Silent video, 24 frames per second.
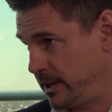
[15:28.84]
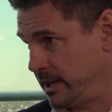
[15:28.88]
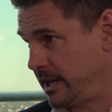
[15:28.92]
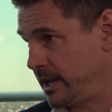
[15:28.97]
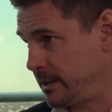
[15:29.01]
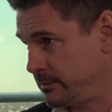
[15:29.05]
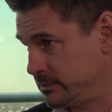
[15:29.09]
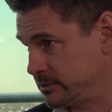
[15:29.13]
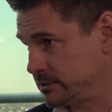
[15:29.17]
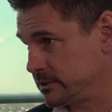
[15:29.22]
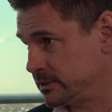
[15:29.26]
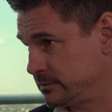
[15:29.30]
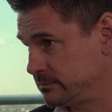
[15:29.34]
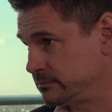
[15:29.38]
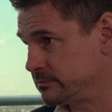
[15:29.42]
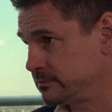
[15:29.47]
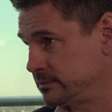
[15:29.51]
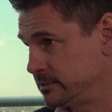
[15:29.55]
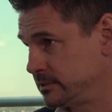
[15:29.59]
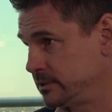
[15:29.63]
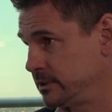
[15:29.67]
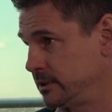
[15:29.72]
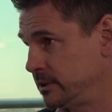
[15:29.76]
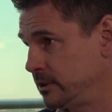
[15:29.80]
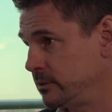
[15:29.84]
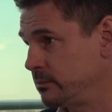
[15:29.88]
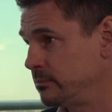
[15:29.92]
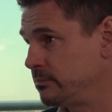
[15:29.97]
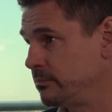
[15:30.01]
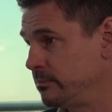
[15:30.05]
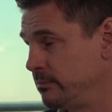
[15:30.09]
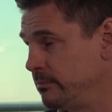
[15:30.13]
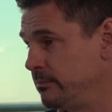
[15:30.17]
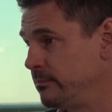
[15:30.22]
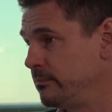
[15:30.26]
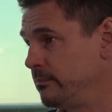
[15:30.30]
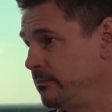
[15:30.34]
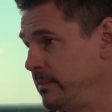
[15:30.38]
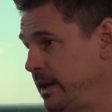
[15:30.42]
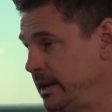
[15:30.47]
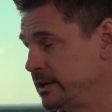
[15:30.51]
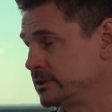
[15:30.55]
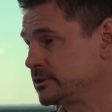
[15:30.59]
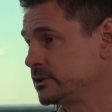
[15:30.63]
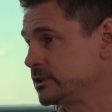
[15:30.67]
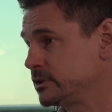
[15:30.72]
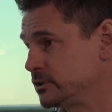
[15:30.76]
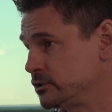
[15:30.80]
being able to, you know,
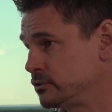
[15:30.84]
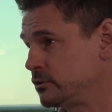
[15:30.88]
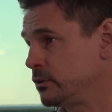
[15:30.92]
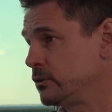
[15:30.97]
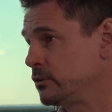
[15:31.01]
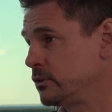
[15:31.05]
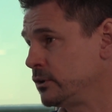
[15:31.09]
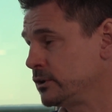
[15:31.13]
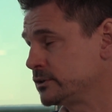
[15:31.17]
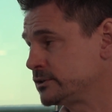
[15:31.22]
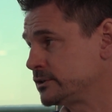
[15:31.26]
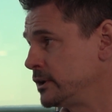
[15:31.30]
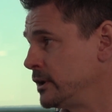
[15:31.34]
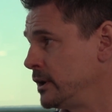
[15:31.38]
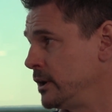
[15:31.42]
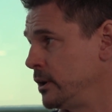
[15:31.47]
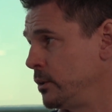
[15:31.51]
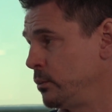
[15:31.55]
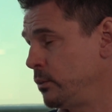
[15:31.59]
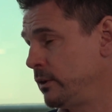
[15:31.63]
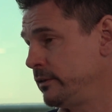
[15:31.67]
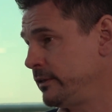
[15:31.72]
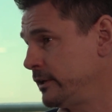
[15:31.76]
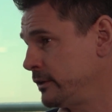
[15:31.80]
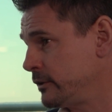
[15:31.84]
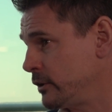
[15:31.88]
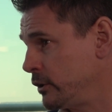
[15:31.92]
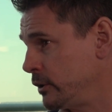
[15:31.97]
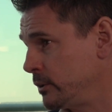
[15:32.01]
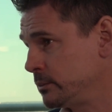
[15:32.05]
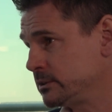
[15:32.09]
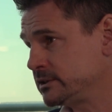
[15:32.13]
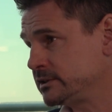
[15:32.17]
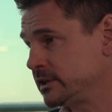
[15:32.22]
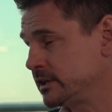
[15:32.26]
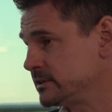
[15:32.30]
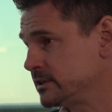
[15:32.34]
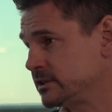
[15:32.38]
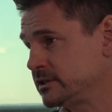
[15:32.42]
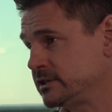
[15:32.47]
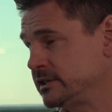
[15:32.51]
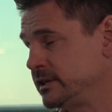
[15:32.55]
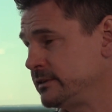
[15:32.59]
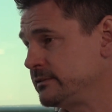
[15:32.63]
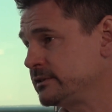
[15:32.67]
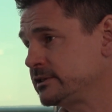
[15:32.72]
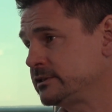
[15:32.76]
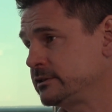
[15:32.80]
manage and control costs. One thing that I always say is
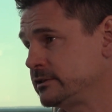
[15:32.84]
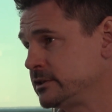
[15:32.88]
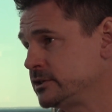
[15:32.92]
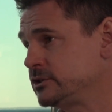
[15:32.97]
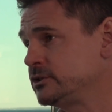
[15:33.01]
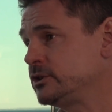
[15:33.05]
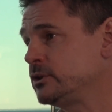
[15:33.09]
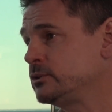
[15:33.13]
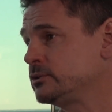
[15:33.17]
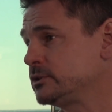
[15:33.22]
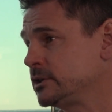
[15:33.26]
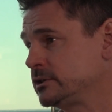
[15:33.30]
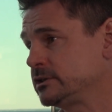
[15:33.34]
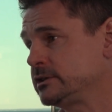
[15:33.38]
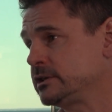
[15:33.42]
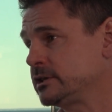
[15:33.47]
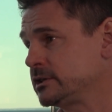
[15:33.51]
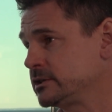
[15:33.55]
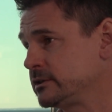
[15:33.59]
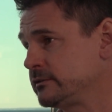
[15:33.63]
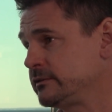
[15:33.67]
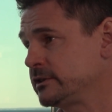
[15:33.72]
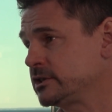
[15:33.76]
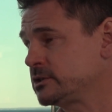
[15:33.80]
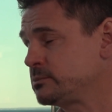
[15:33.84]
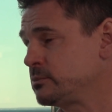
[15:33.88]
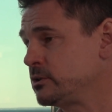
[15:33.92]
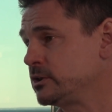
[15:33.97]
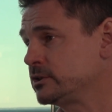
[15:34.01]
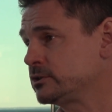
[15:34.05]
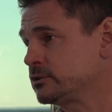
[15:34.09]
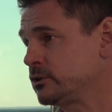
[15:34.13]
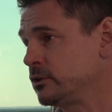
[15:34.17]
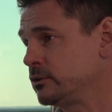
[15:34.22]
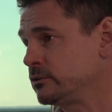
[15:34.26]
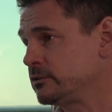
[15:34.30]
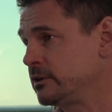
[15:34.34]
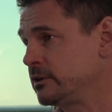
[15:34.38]
there's no such thing as a fixed price